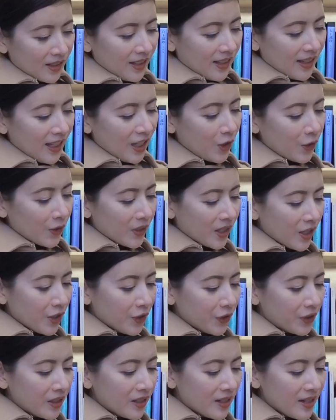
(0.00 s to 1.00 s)
He could
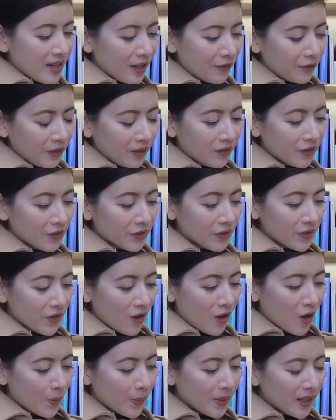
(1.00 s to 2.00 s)
hear Neville
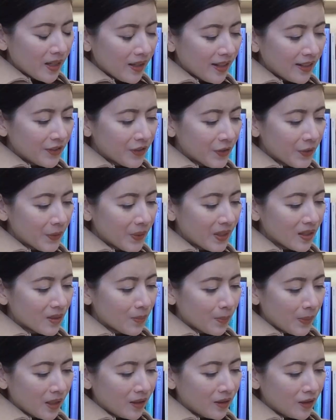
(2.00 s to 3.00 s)
sobbing into his
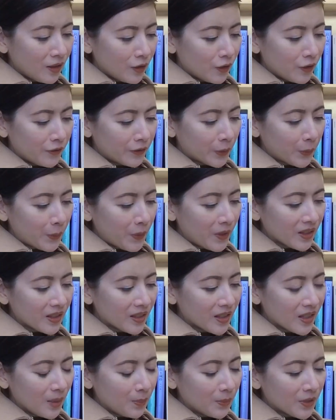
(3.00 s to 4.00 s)
pillow for what
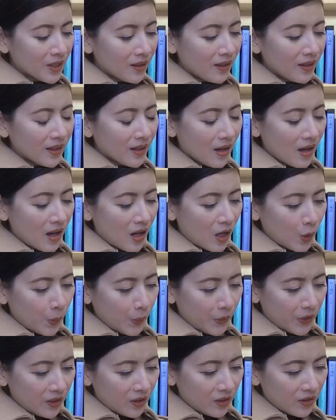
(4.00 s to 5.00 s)
seemed like
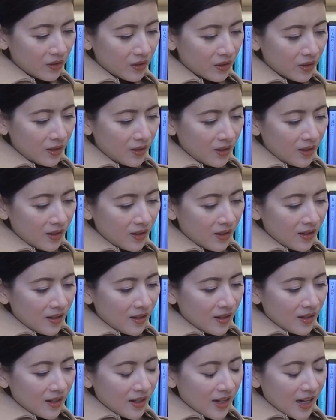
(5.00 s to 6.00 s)
hours.
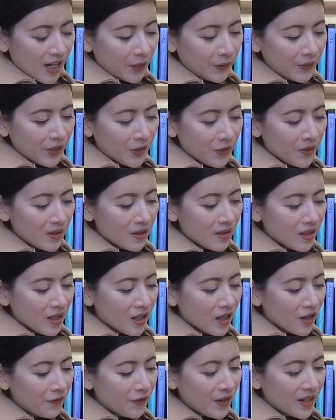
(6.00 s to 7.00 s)
Harry couldn't
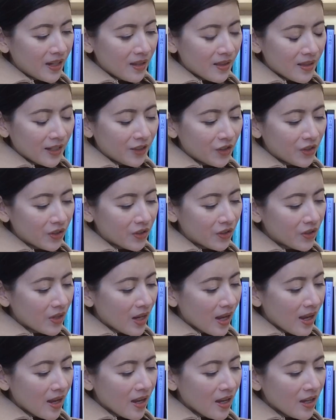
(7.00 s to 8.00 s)
think of anything to
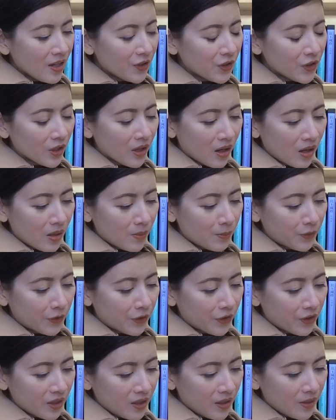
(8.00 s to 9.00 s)
say to
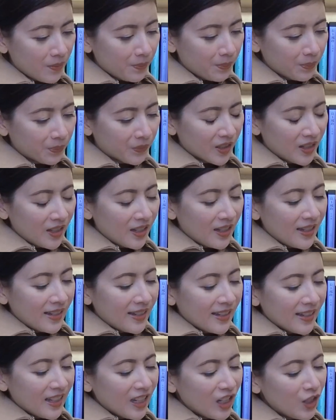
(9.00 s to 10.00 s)
comfort him.
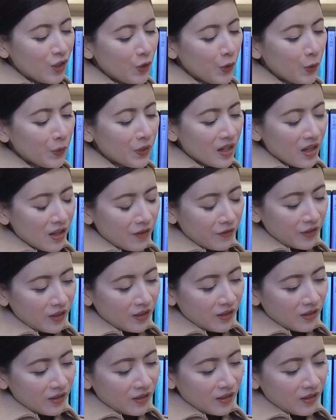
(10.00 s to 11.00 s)
He knew
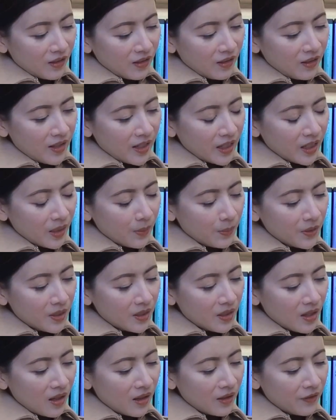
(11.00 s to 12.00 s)
Neville, like
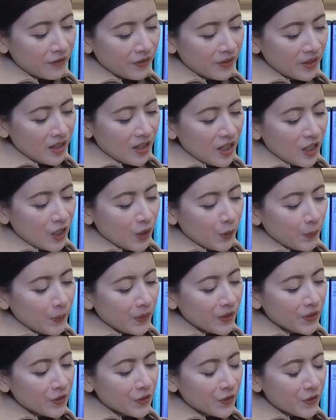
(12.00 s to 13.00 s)
himself,
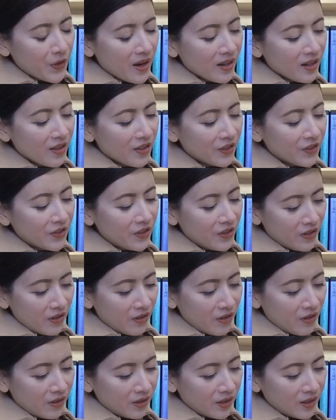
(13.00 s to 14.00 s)
was dreading the
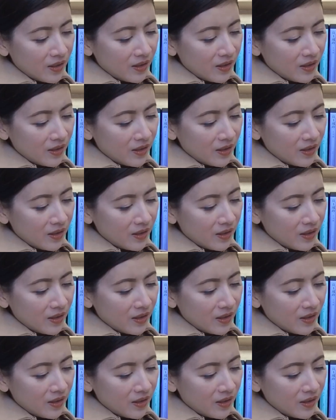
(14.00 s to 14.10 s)
dawn.